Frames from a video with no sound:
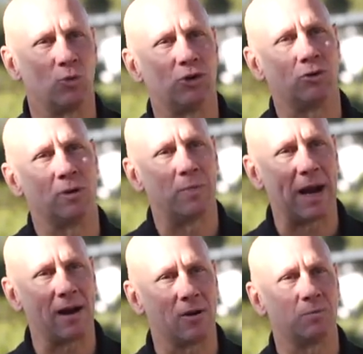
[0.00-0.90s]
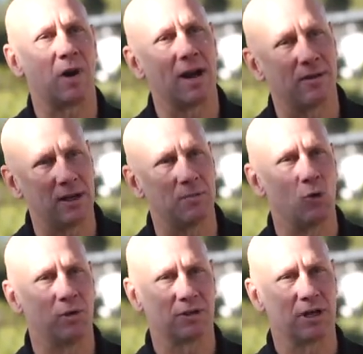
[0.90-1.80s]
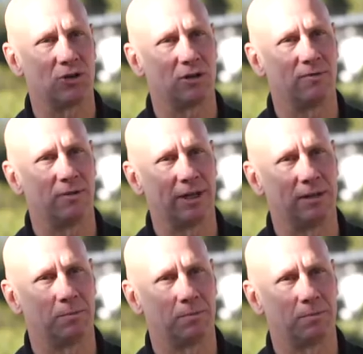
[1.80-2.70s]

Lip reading: which are impaired by the immobilization of the limb.